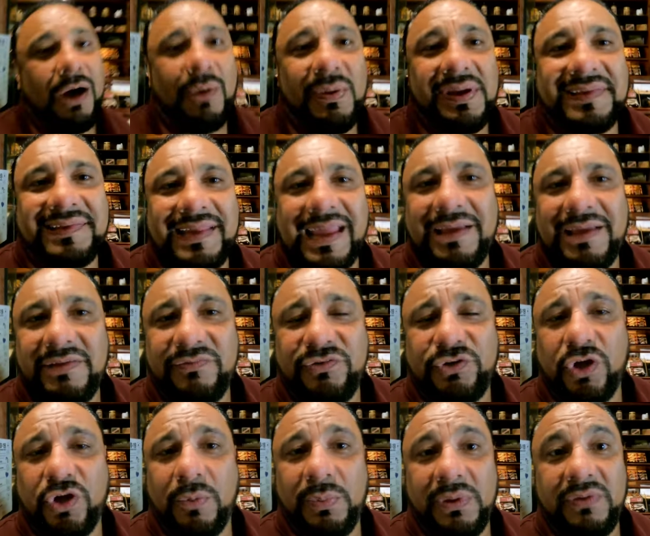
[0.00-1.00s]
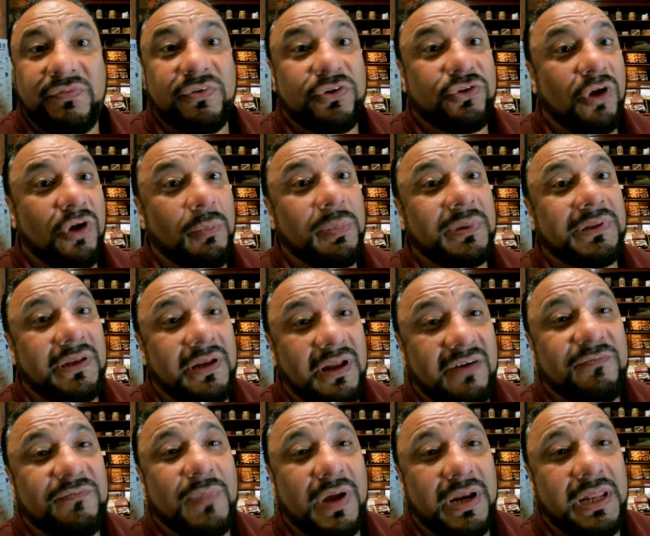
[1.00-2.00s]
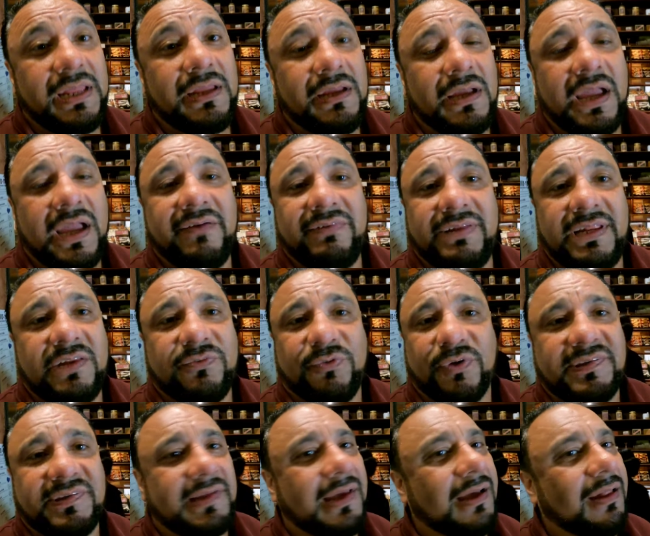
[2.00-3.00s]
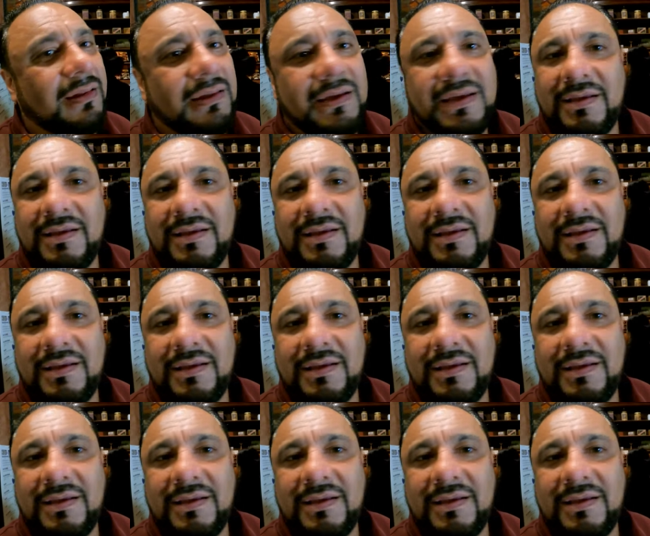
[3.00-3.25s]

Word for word: always say if you show up with enough money, everything's for sale,